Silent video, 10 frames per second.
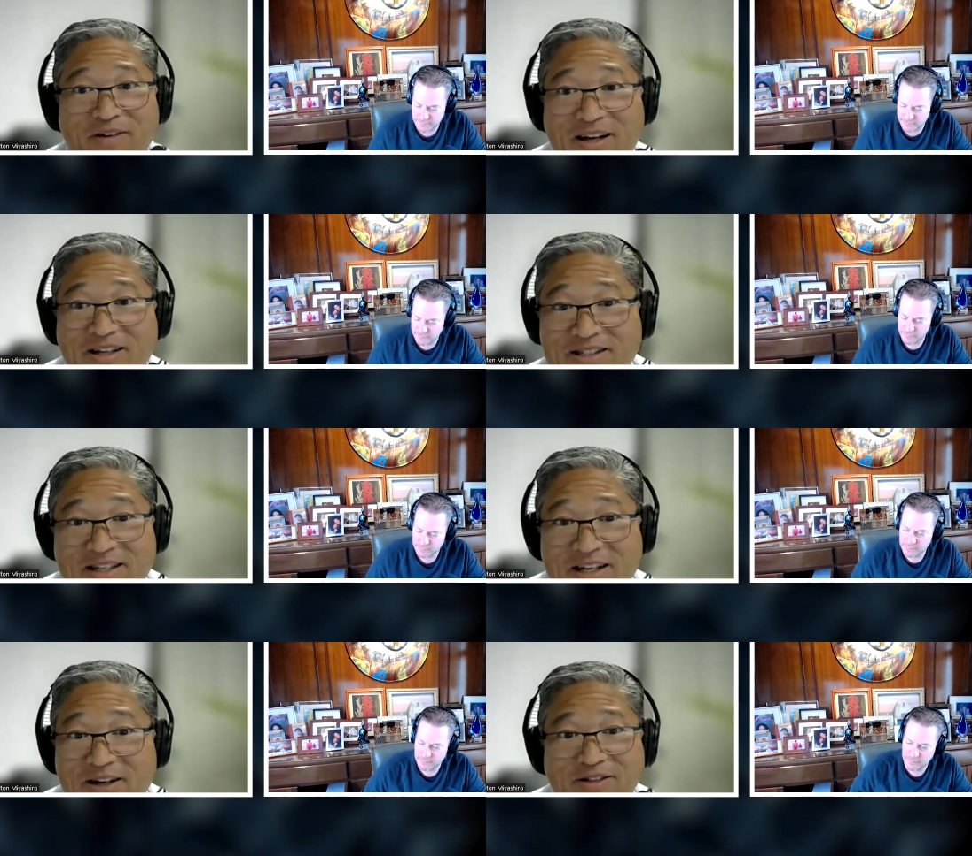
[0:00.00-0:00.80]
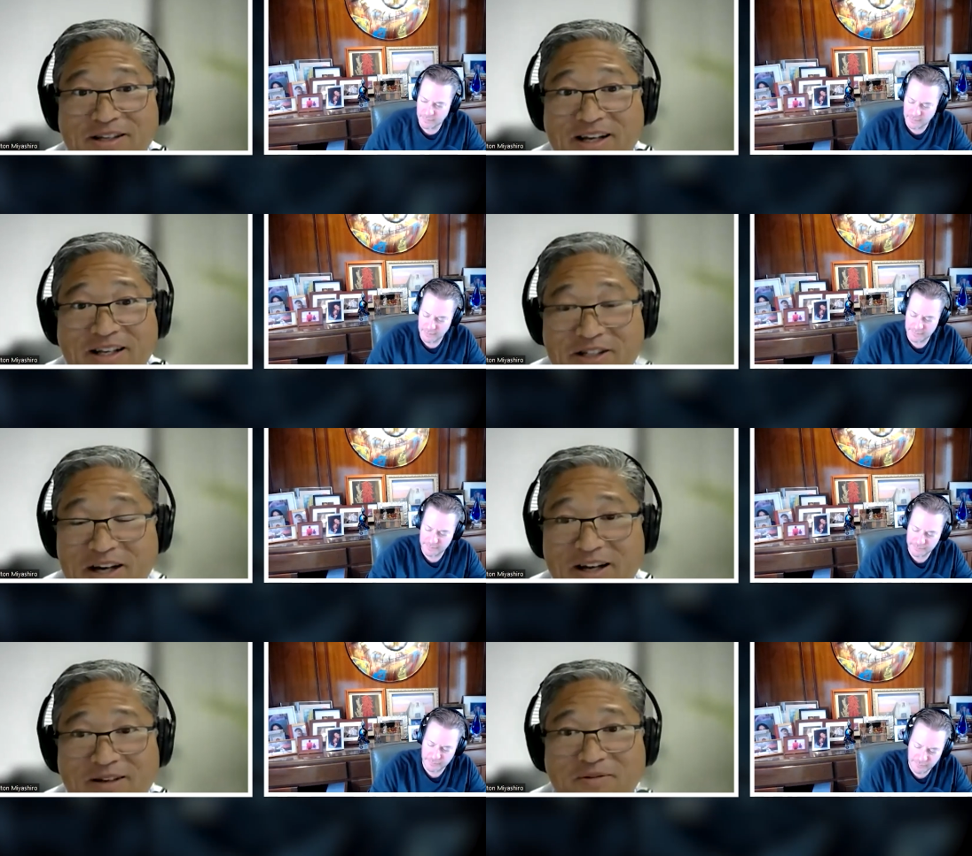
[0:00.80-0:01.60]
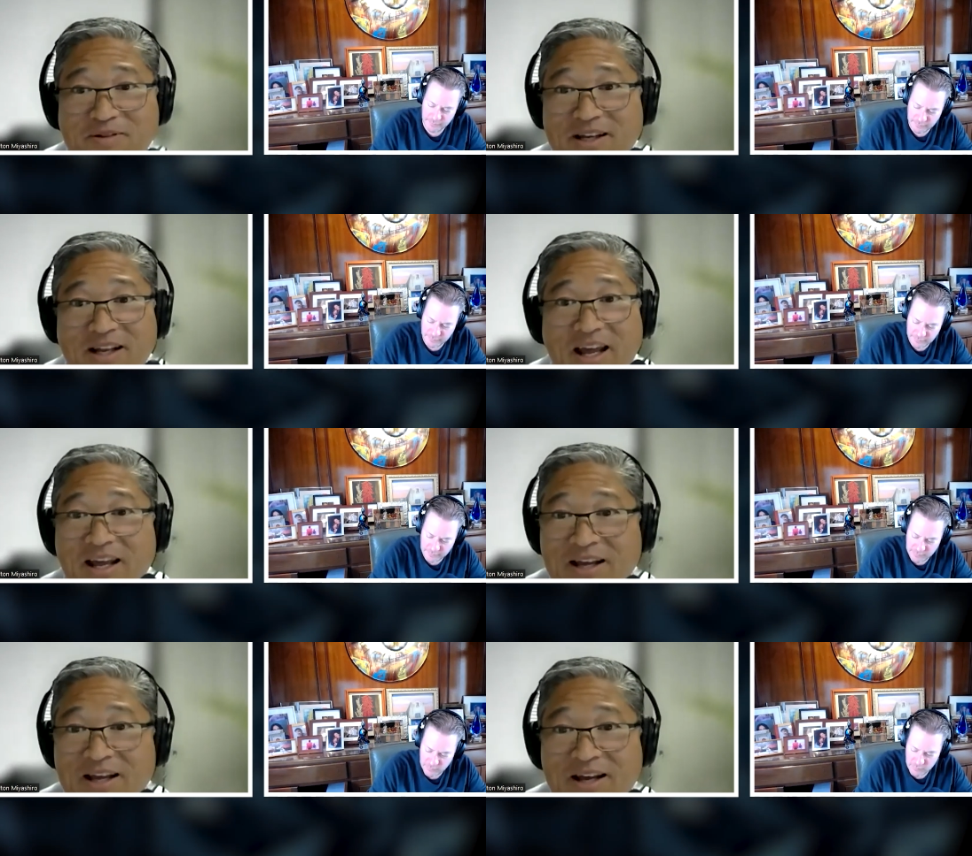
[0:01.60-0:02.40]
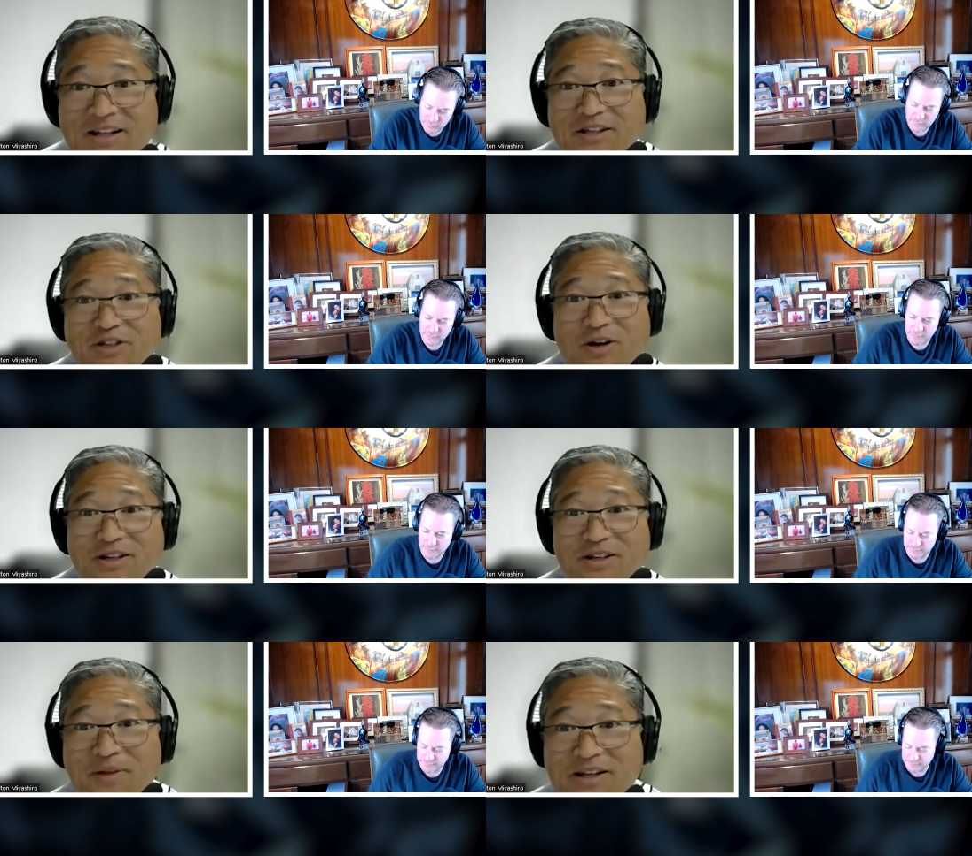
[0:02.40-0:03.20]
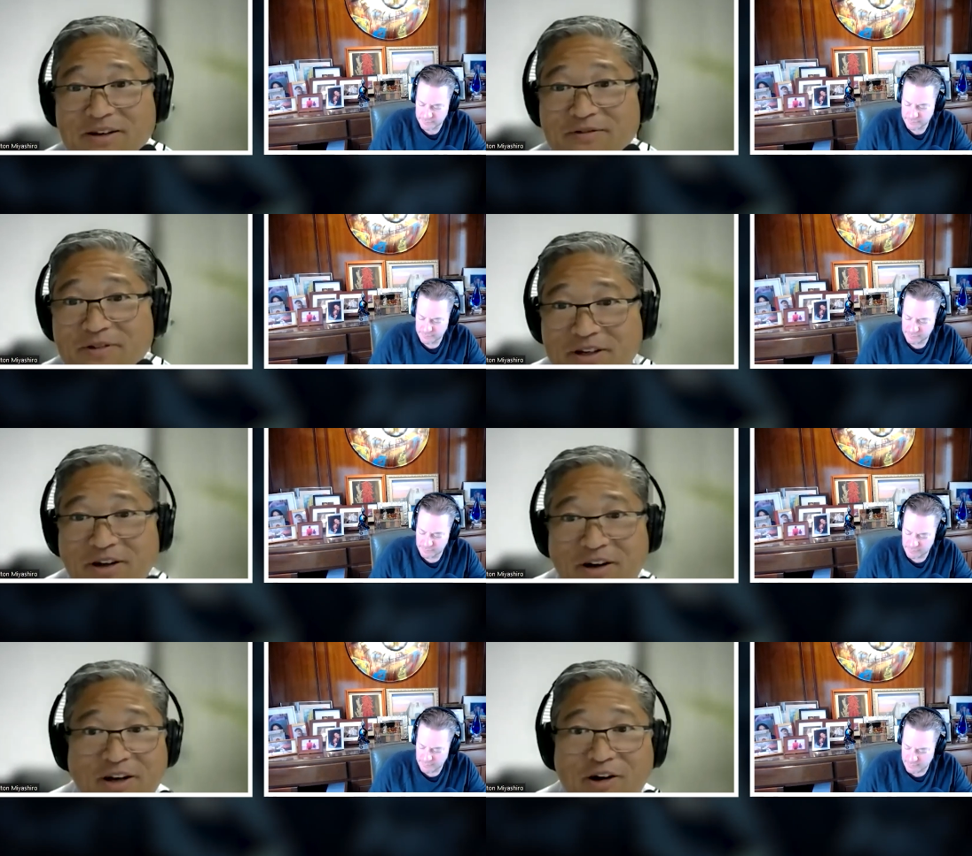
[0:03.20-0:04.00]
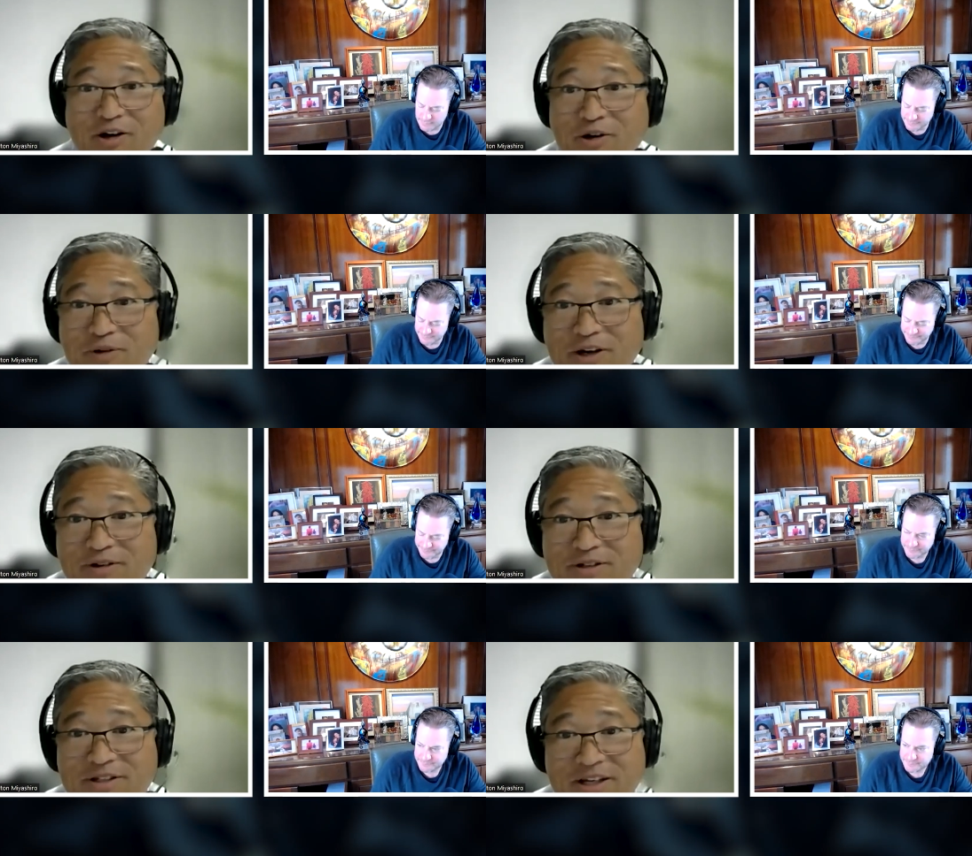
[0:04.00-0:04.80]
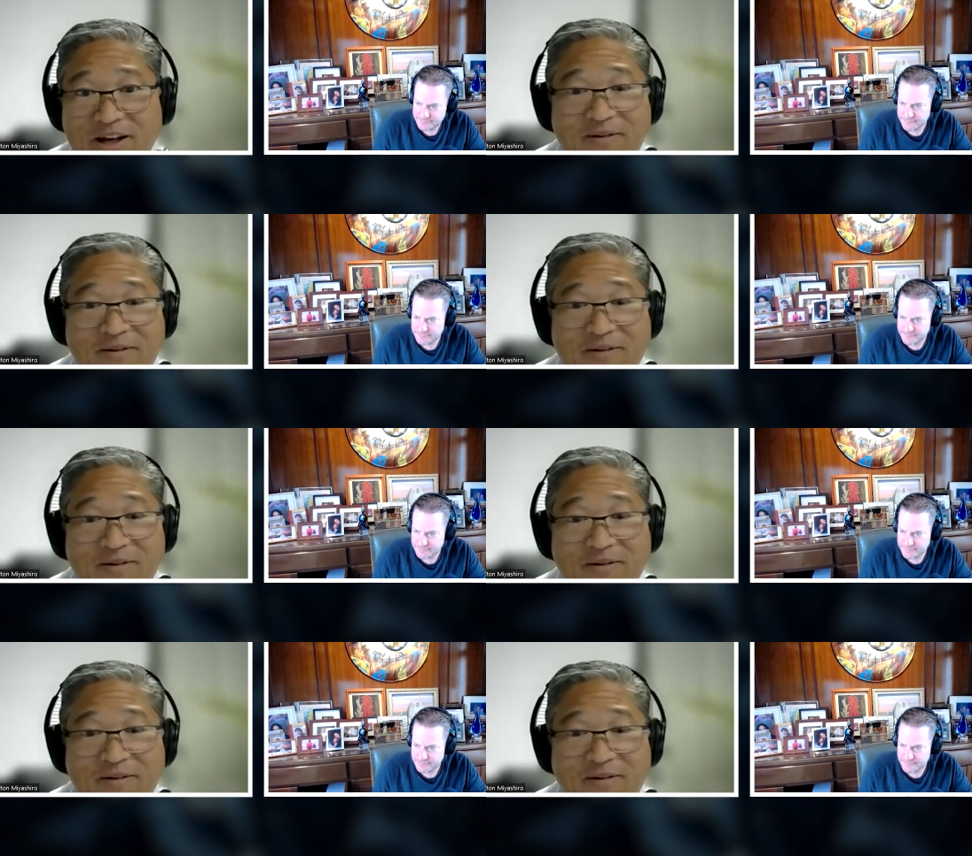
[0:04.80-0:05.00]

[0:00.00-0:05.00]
Speaker 1: and I just had our second child, and we said, "Hey, let's try something different, young in our careers, you know."